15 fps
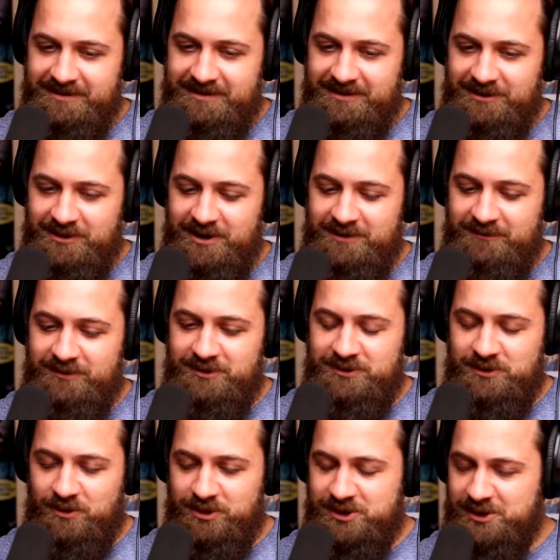you know, at
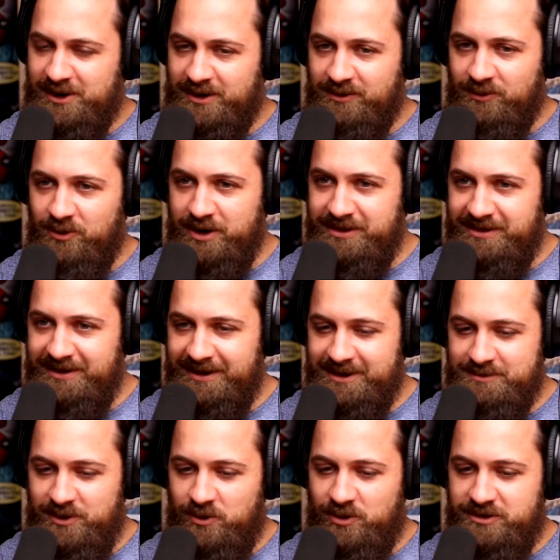first you're watching, you're like, what the hell
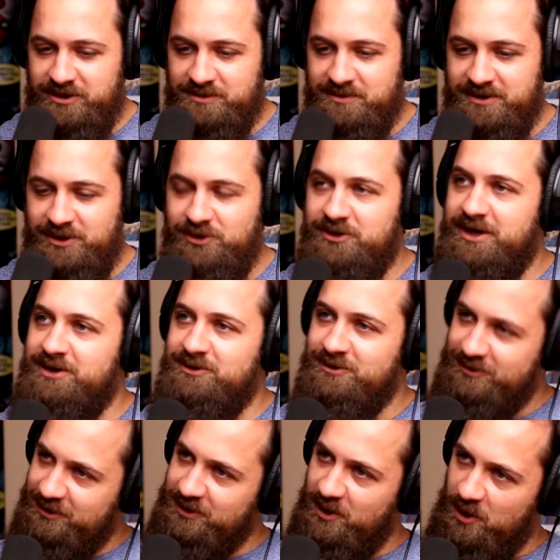am I watching? But then you get
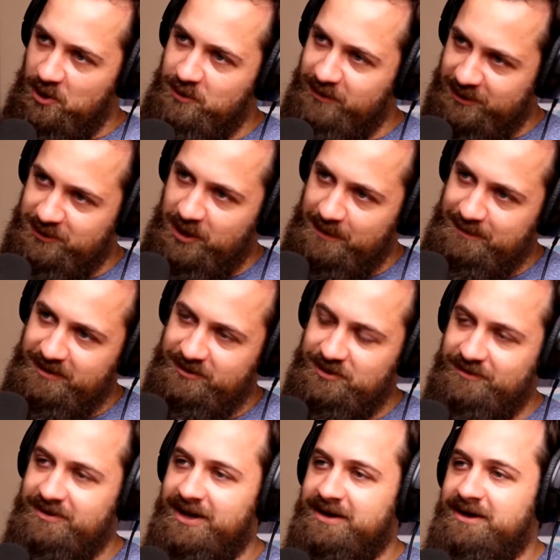used to the over-topness
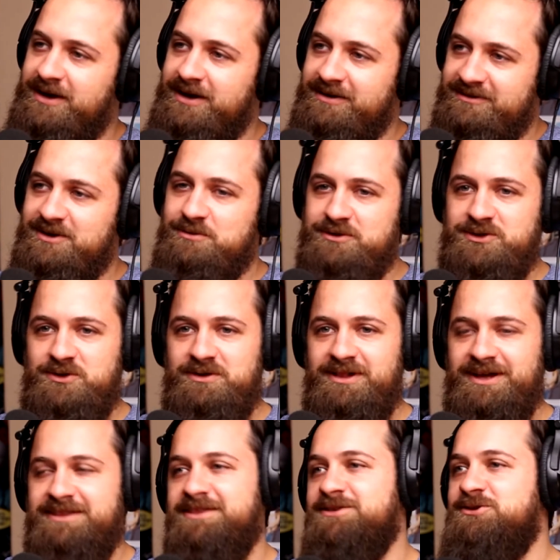of it. Like, someone's,
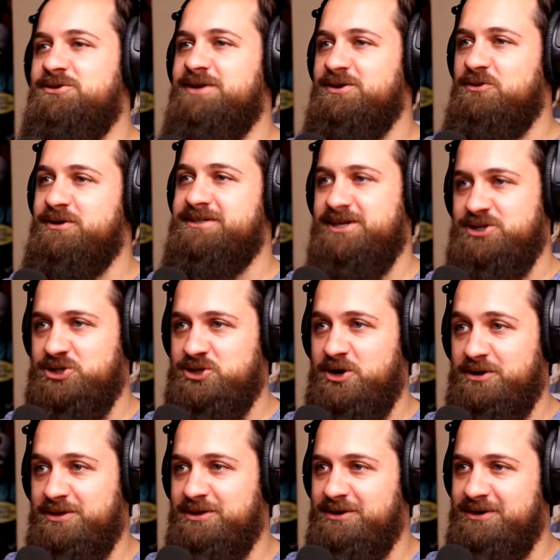like, the dude that always gets shot in the